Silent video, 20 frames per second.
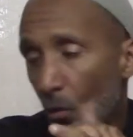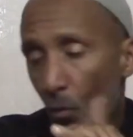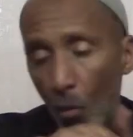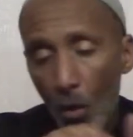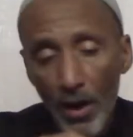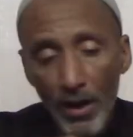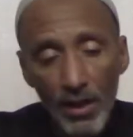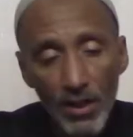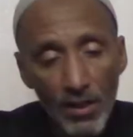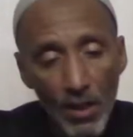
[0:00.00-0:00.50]

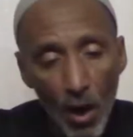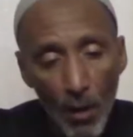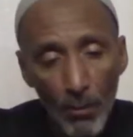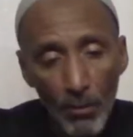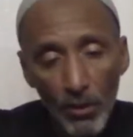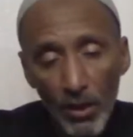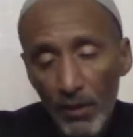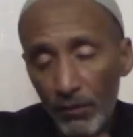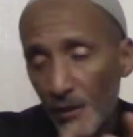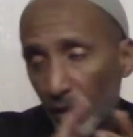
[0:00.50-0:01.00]
What is our
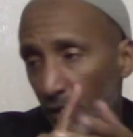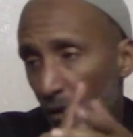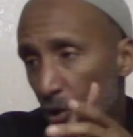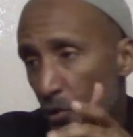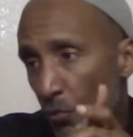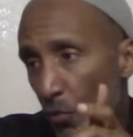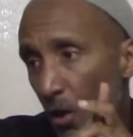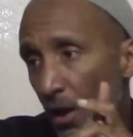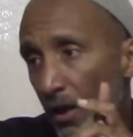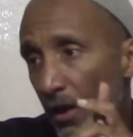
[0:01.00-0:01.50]
belief? That
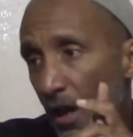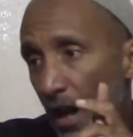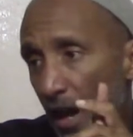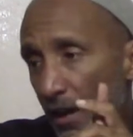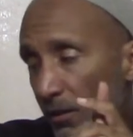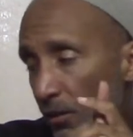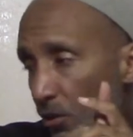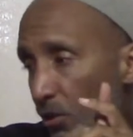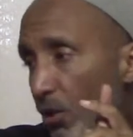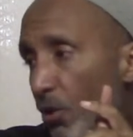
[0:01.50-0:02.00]
there's one
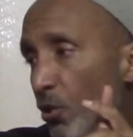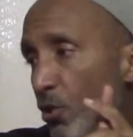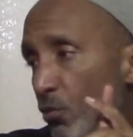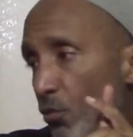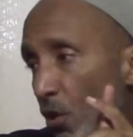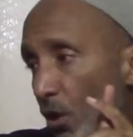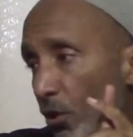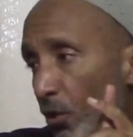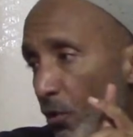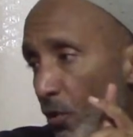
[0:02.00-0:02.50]
God, that there is
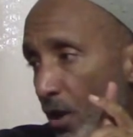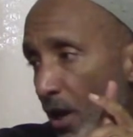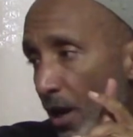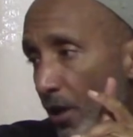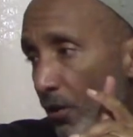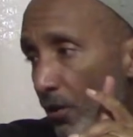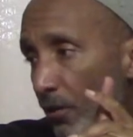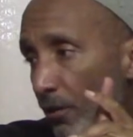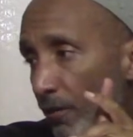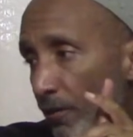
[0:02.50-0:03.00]
one
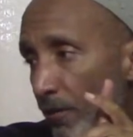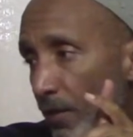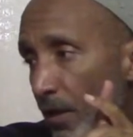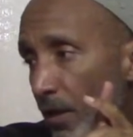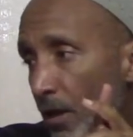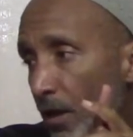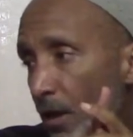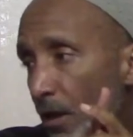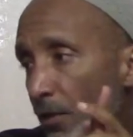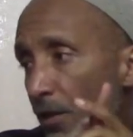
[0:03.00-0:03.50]
creator,
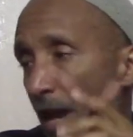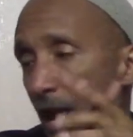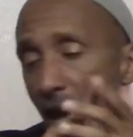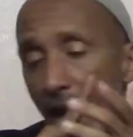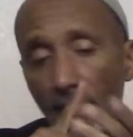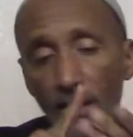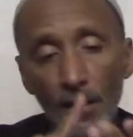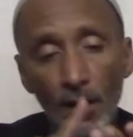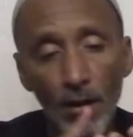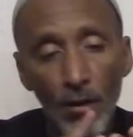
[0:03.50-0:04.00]

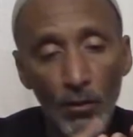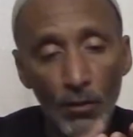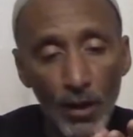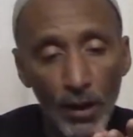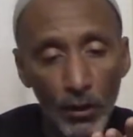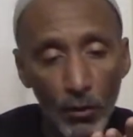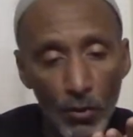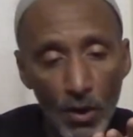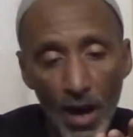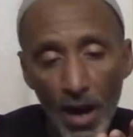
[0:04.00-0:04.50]
that
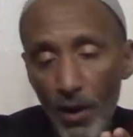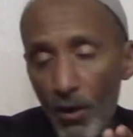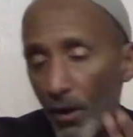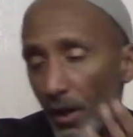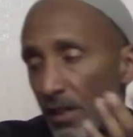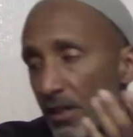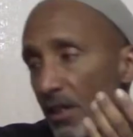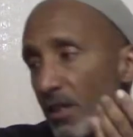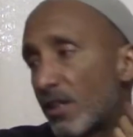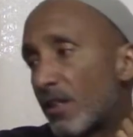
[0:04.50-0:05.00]
the creator
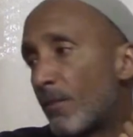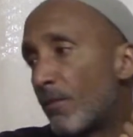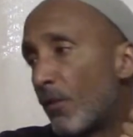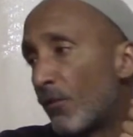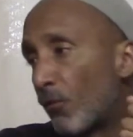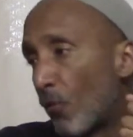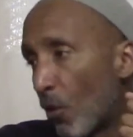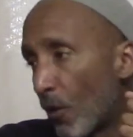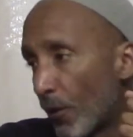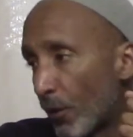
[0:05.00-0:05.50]
existed
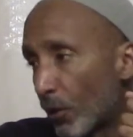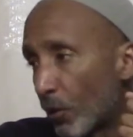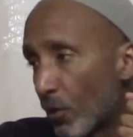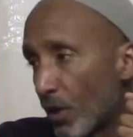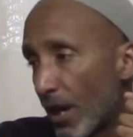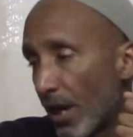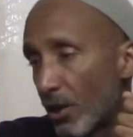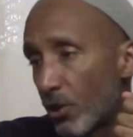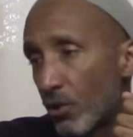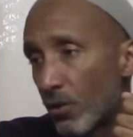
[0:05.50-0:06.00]
before the
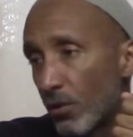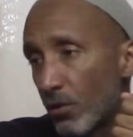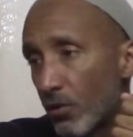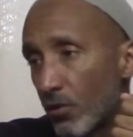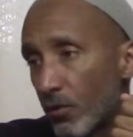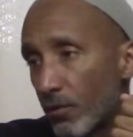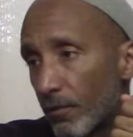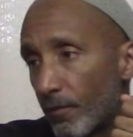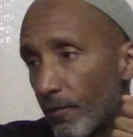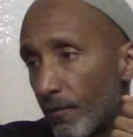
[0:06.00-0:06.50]

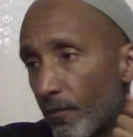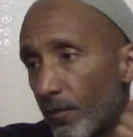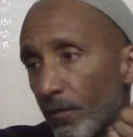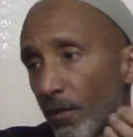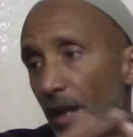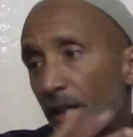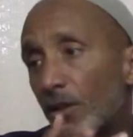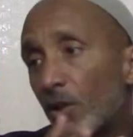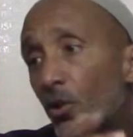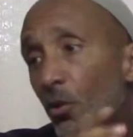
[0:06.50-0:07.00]
creations,
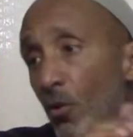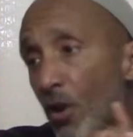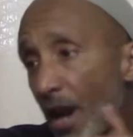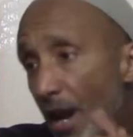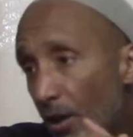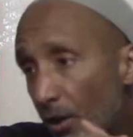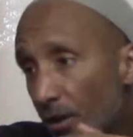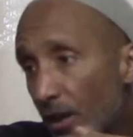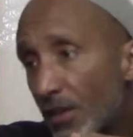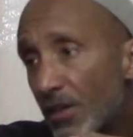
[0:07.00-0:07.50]
that the
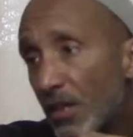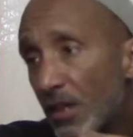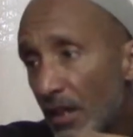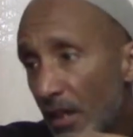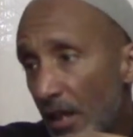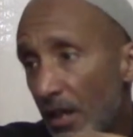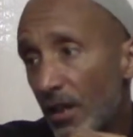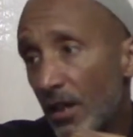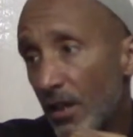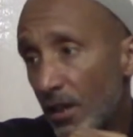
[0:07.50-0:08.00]
creator doesn't
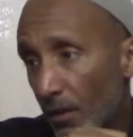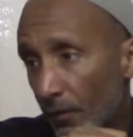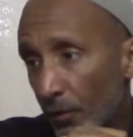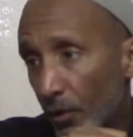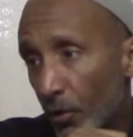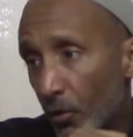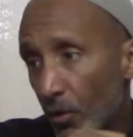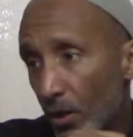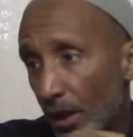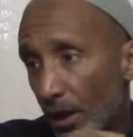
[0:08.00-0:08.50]
need any of
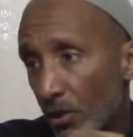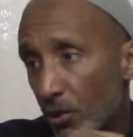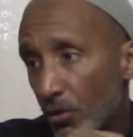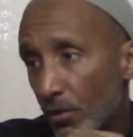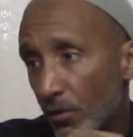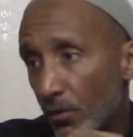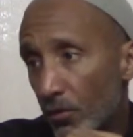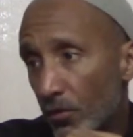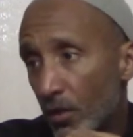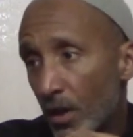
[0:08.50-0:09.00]
the
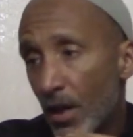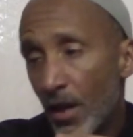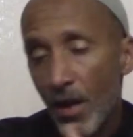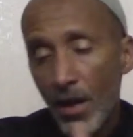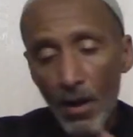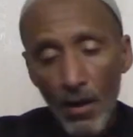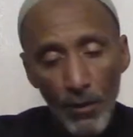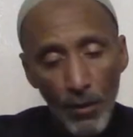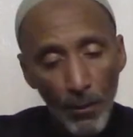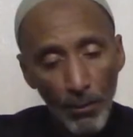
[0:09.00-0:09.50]
creations.
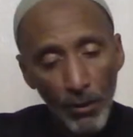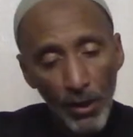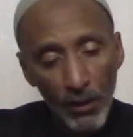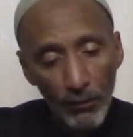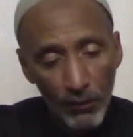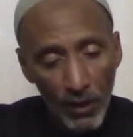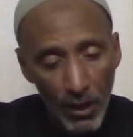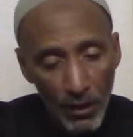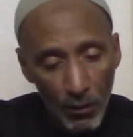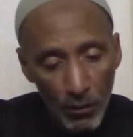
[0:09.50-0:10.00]
The
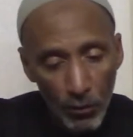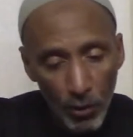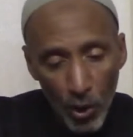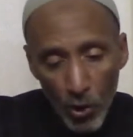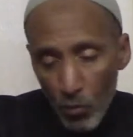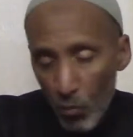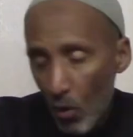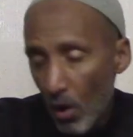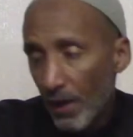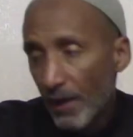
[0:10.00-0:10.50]
belief that
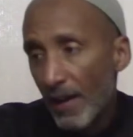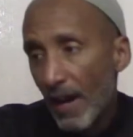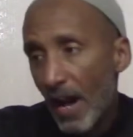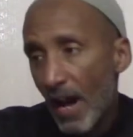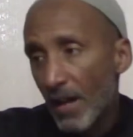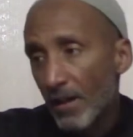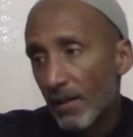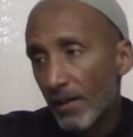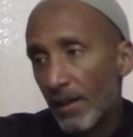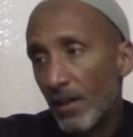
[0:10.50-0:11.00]
there's one
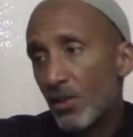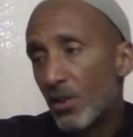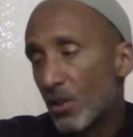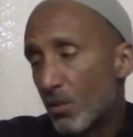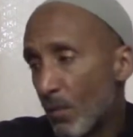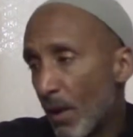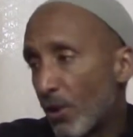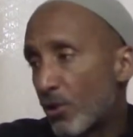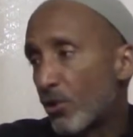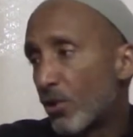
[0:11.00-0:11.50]
God, is
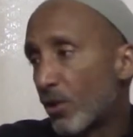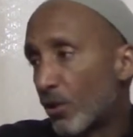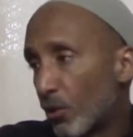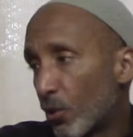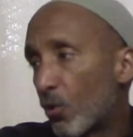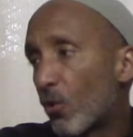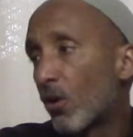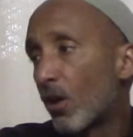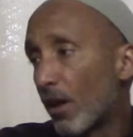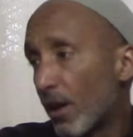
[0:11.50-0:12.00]
this mentioned in
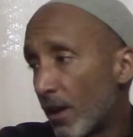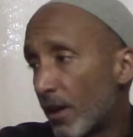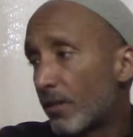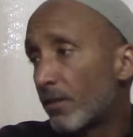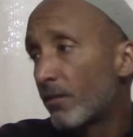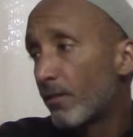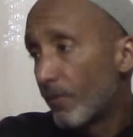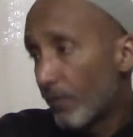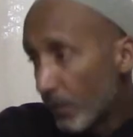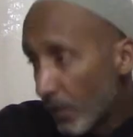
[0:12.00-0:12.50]
the
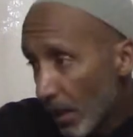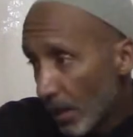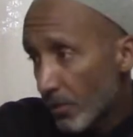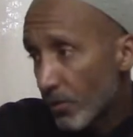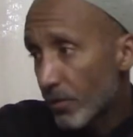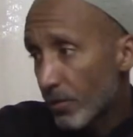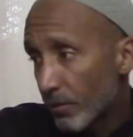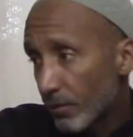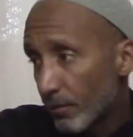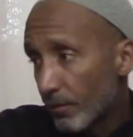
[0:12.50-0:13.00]
Qur'an?
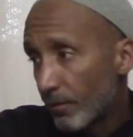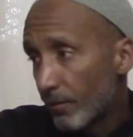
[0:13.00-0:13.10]
Yes.